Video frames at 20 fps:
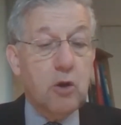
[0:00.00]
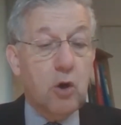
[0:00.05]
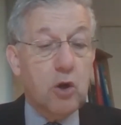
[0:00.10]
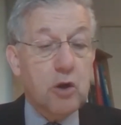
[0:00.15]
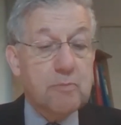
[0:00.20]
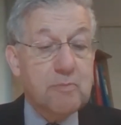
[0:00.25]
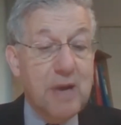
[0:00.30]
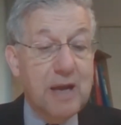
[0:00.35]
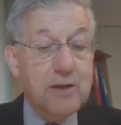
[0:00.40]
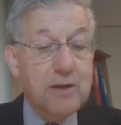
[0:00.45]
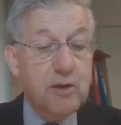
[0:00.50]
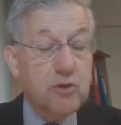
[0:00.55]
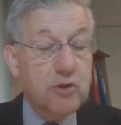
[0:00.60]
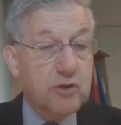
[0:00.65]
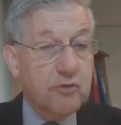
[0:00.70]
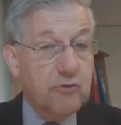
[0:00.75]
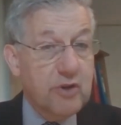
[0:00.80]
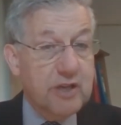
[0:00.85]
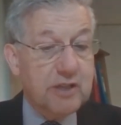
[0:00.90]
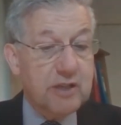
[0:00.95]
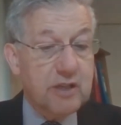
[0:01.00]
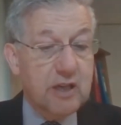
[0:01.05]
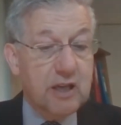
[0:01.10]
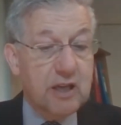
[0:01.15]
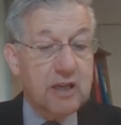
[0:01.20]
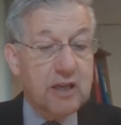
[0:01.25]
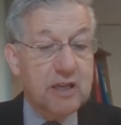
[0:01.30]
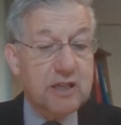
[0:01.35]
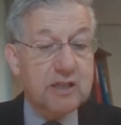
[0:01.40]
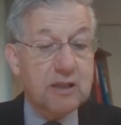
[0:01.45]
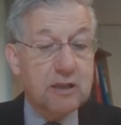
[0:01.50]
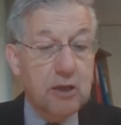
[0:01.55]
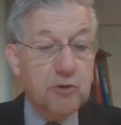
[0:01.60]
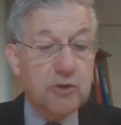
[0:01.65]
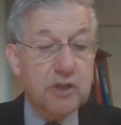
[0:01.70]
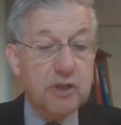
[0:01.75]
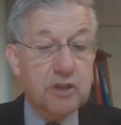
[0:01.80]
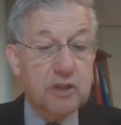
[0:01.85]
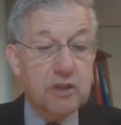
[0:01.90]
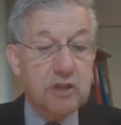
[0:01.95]
Lord Meadows' reasoning is
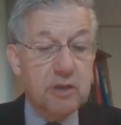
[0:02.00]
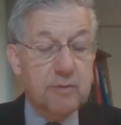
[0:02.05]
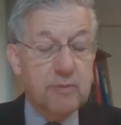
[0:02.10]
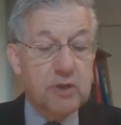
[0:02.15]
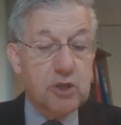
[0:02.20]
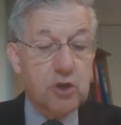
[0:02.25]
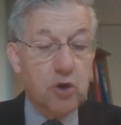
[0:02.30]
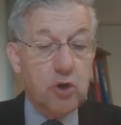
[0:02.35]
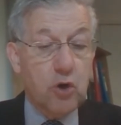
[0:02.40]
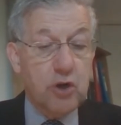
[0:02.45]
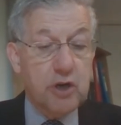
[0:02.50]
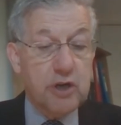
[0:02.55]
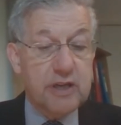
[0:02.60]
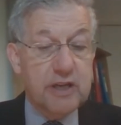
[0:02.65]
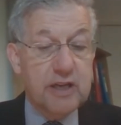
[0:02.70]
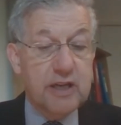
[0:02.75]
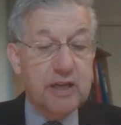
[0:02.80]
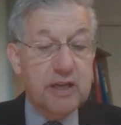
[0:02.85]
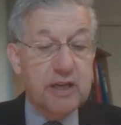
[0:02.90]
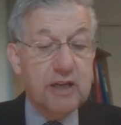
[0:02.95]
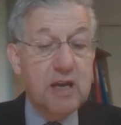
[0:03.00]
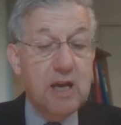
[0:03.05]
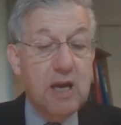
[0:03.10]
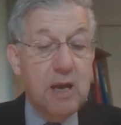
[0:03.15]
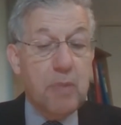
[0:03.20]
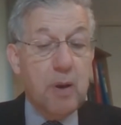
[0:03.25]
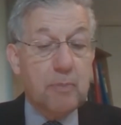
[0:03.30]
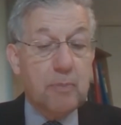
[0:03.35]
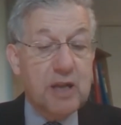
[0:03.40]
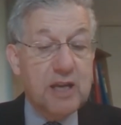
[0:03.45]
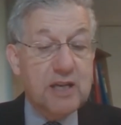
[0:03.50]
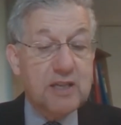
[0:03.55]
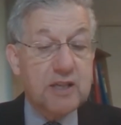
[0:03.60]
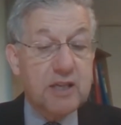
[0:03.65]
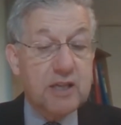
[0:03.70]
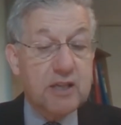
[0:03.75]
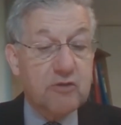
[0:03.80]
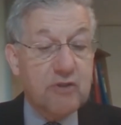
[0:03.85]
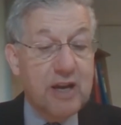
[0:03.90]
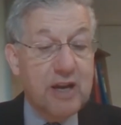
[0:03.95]
closer to the majority, but
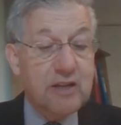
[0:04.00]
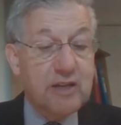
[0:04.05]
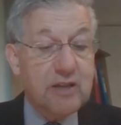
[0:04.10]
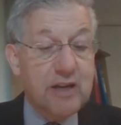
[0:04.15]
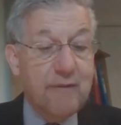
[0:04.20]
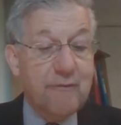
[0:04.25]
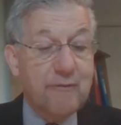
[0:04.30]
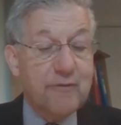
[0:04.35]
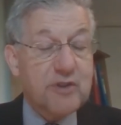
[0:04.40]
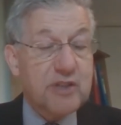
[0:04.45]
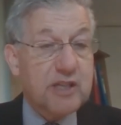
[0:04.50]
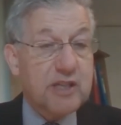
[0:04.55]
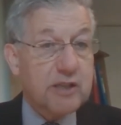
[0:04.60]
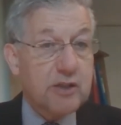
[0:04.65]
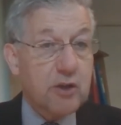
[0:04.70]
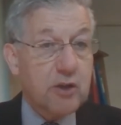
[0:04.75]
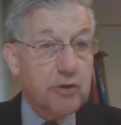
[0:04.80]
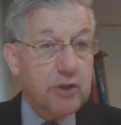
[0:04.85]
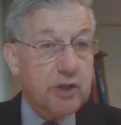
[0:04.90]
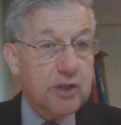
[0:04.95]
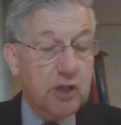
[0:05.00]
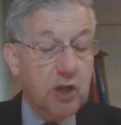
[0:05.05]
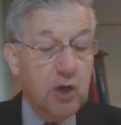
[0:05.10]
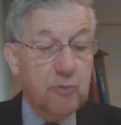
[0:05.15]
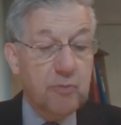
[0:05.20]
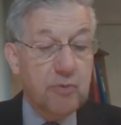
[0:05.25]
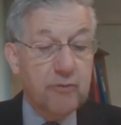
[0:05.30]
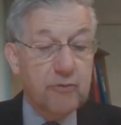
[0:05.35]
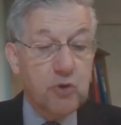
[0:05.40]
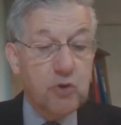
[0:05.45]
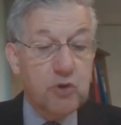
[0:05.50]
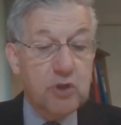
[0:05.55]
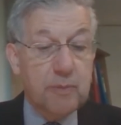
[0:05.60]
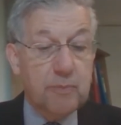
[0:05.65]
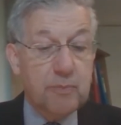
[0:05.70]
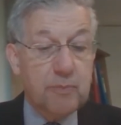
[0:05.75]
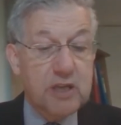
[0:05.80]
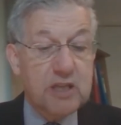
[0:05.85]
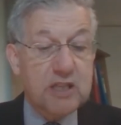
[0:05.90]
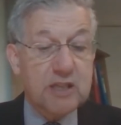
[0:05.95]
places greater emphasis on the scope of
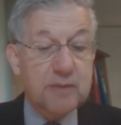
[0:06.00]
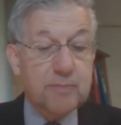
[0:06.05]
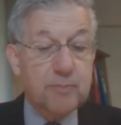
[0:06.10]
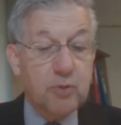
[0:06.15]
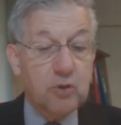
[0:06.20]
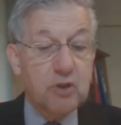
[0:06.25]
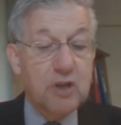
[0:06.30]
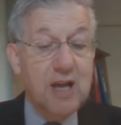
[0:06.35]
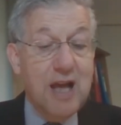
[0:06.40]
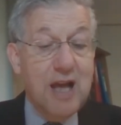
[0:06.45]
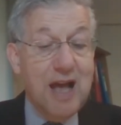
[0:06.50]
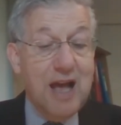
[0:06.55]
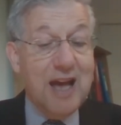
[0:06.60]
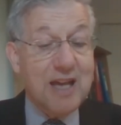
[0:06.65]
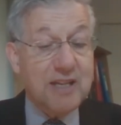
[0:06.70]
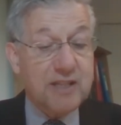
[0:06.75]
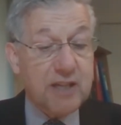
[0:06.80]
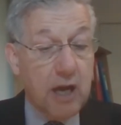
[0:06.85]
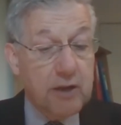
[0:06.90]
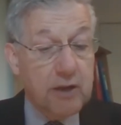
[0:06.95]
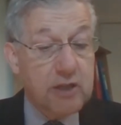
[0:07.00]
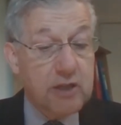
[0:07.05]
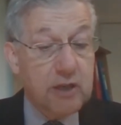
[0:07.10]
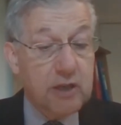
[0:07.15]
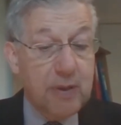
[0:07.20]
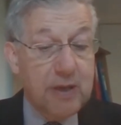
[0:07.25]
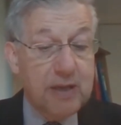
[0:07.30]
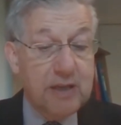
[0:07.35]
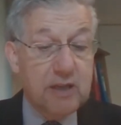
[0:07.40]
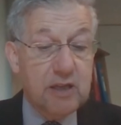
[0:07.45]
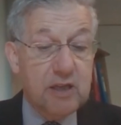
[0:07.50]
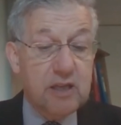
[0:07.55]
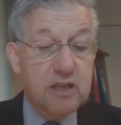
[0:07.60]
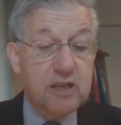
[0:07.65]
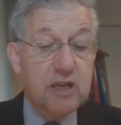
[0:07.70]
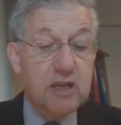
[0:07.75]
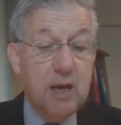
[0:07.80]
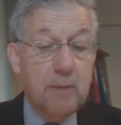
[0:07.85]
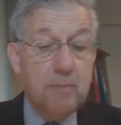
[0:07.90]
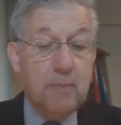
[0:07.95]
duty principle as
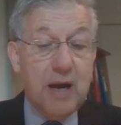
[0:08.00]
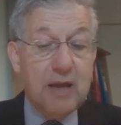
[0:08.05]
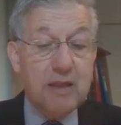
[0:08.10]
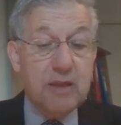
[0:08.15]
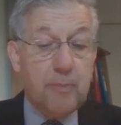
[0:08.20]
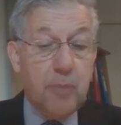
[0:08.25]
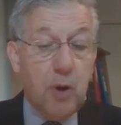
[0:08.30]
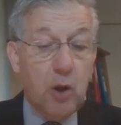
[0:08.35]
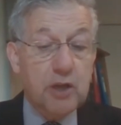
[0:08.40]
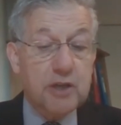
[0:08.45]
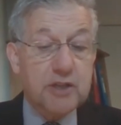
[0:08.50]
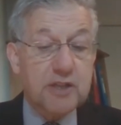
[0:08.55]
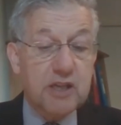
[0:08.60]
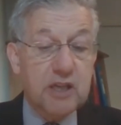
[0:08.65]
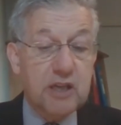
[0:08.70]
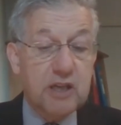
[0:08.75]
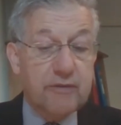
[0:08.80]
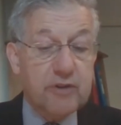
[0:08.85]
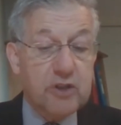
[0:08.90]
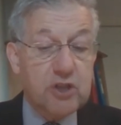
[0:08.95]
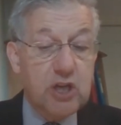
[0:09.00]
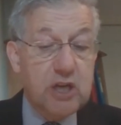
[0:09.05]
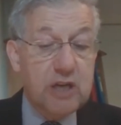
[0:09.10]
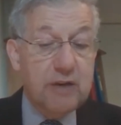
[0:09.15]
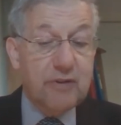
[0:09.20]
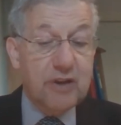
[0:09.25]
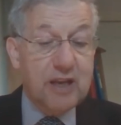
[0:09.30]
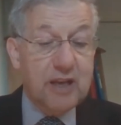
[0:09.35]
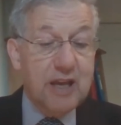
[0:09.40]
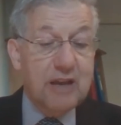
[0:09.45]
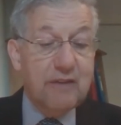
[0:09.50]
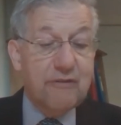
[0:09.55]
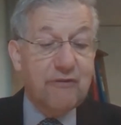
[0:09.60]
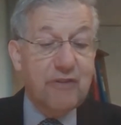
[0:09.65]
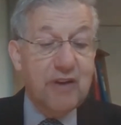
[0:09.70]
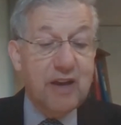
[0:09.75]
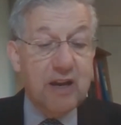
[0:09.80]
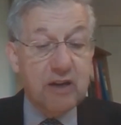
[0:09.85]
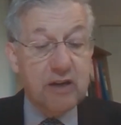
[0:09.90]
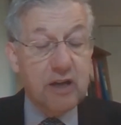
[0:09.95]
underpinned by the policy of achieving a
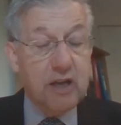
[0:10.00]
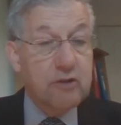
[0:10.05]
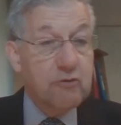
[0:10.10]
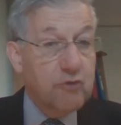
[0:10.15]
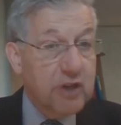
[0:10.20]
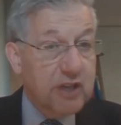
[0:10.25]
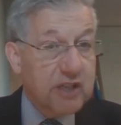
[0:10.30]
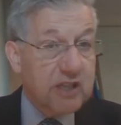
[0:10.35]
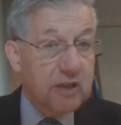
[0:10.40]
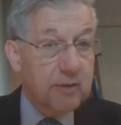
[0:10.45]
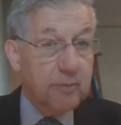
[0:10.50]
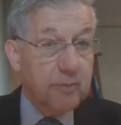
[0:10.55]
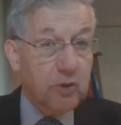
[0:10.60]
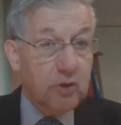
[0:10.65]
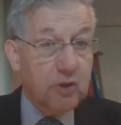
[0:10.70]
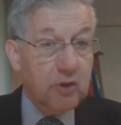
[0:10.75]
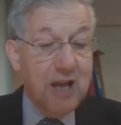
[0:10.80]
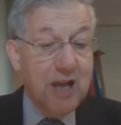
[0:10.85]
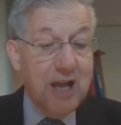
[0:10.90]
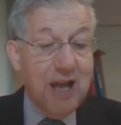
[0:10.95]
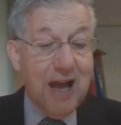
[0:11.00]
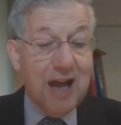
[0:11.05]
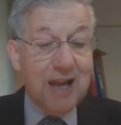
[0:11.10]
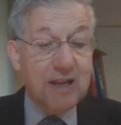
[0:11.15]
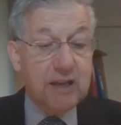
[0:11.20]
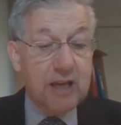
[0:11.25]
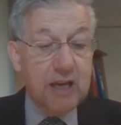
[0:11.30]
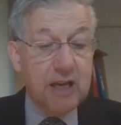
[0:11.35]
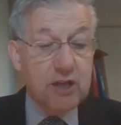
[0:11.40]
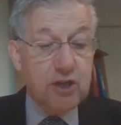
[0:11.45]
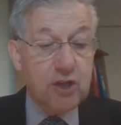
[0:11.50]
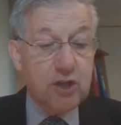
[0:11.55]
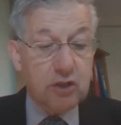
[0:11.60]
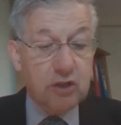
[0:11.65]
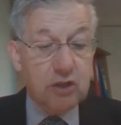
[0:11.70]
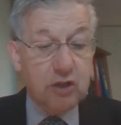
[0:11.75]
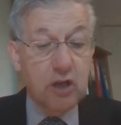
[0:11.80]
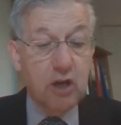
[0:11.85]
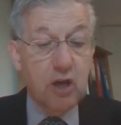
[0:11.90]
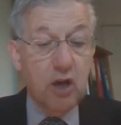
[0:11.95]
fair and reasonable
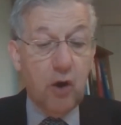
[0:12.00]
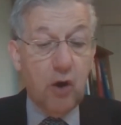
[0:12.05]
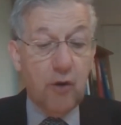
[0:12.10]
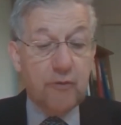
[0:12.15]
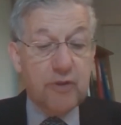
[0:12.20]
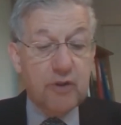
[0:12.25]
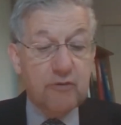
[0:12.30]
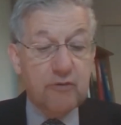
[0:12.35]
allocation of